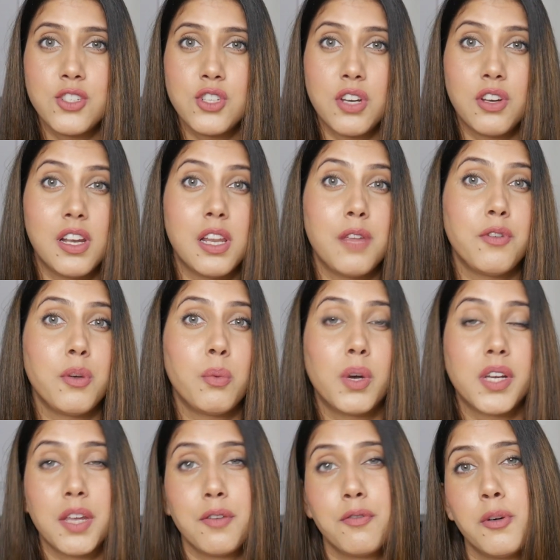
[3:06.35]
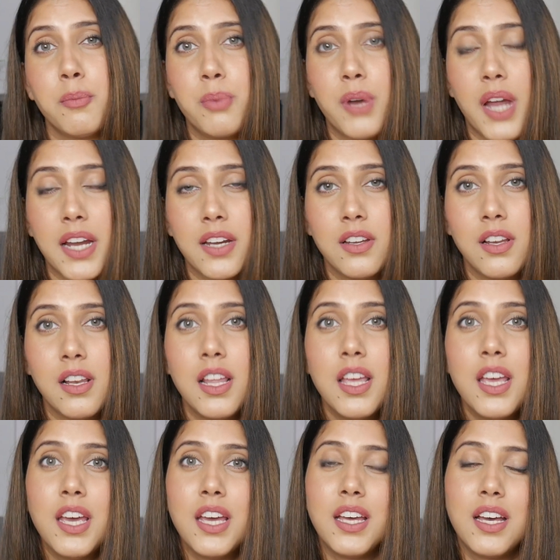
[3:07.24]
Generally, if you're working for bridal,
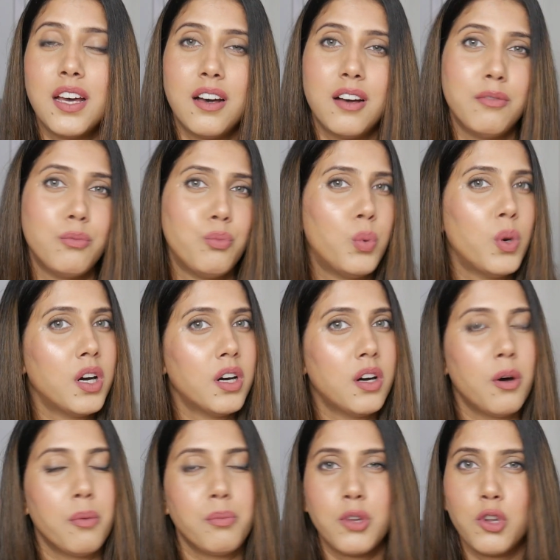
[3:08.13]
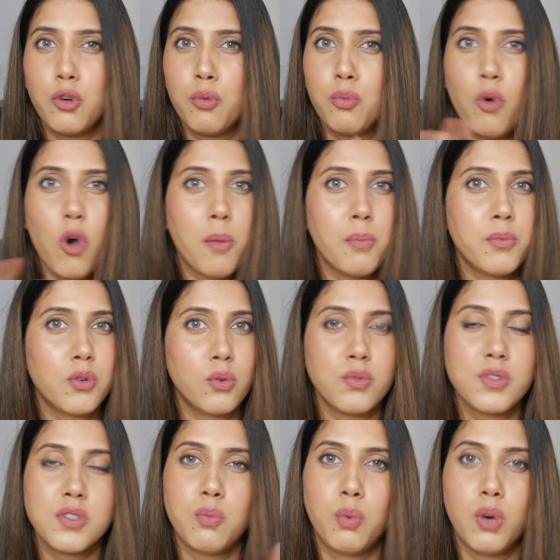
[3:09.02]
warm
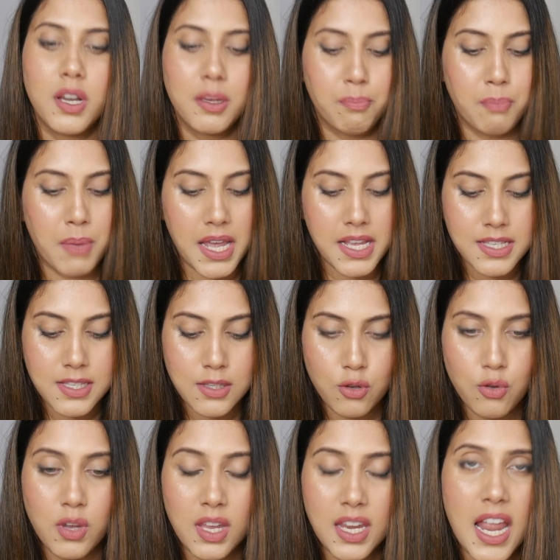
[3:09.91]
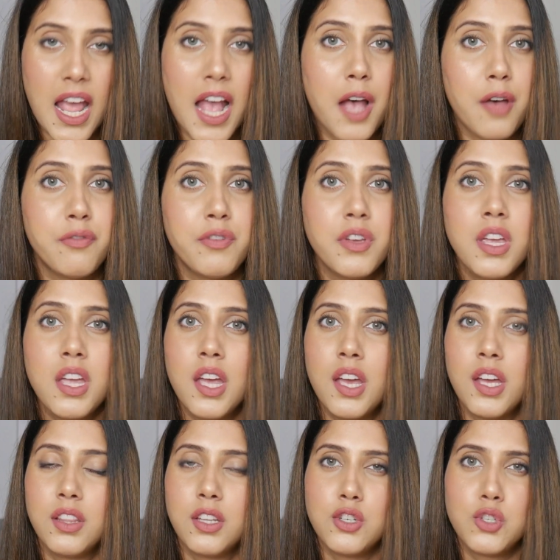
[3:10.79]
tones work best. So you can have
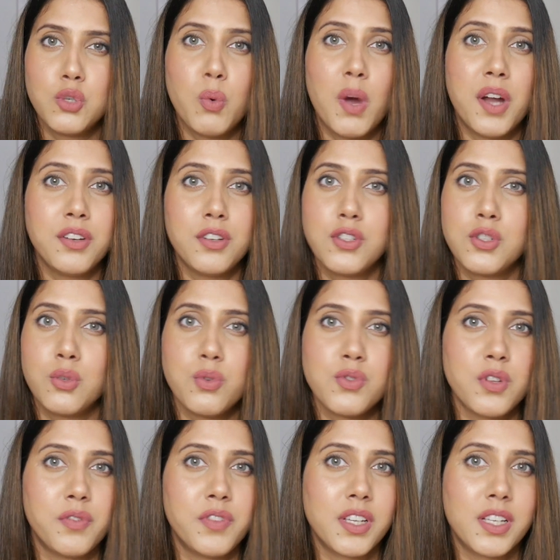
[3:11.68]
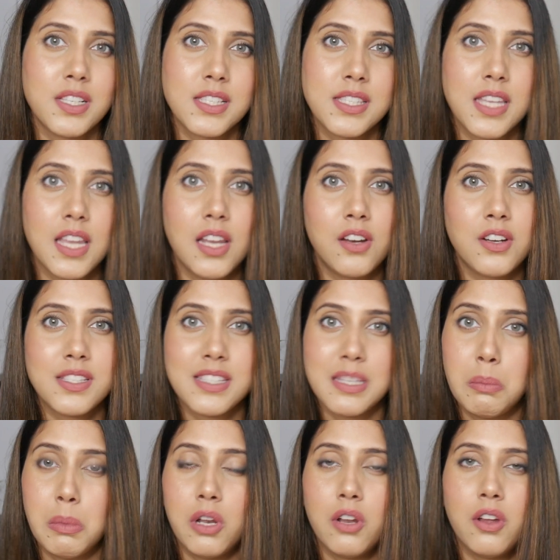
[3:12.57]
the 2 undertones of the concealer
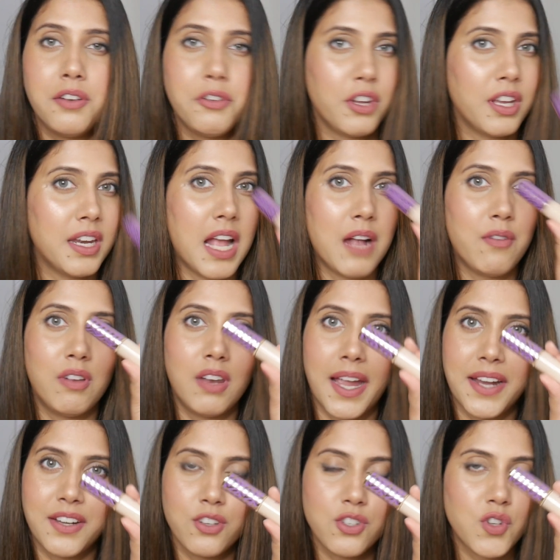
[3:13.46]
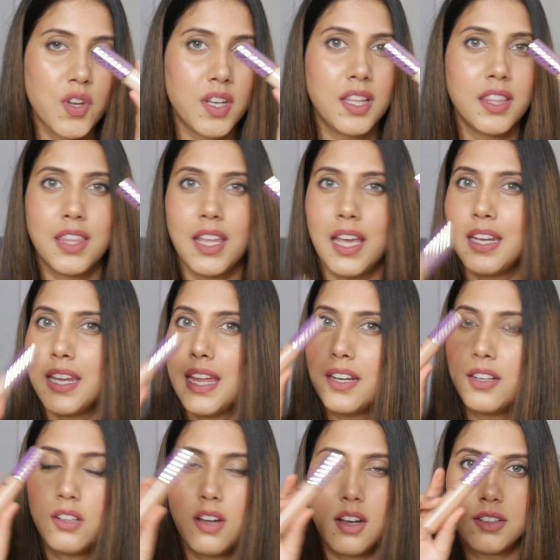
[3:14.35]
similar, and you can have a lighter shade in that and
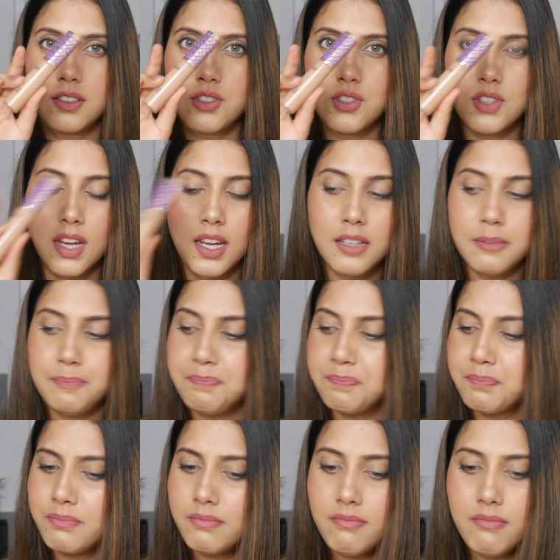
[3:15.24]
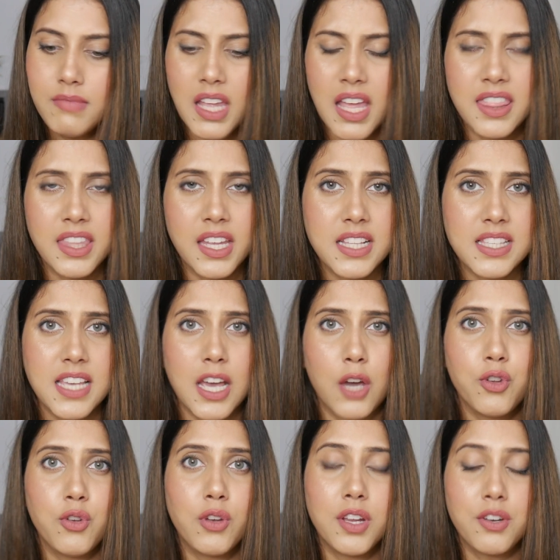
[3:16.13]
a darker shade. And that's how
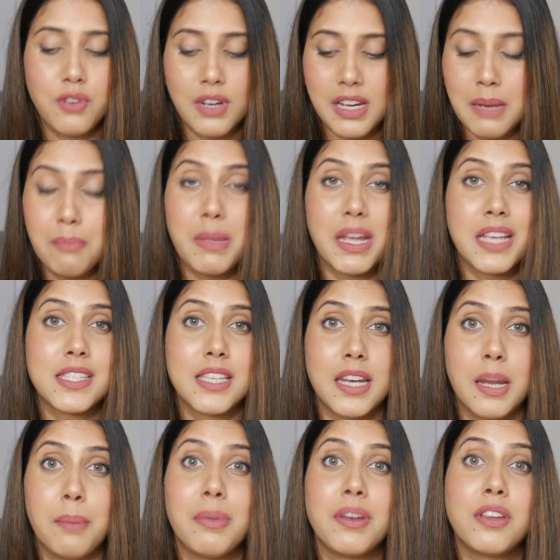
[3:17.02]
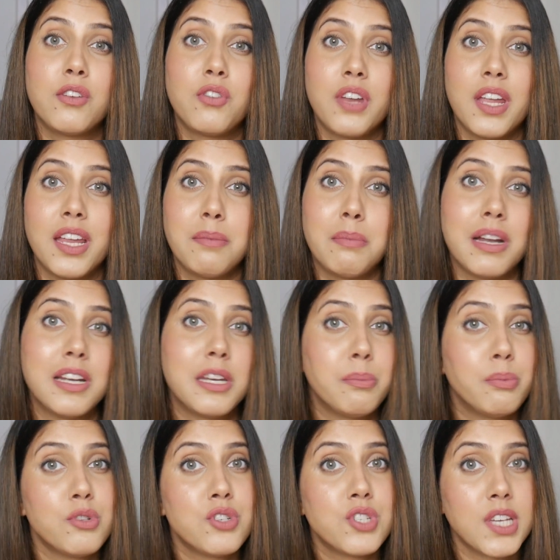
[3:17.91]
you can really mix it up and create
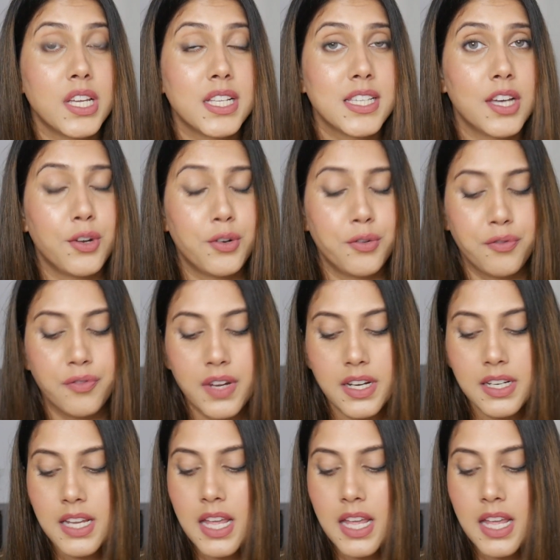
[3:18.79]
multiple shades out of it.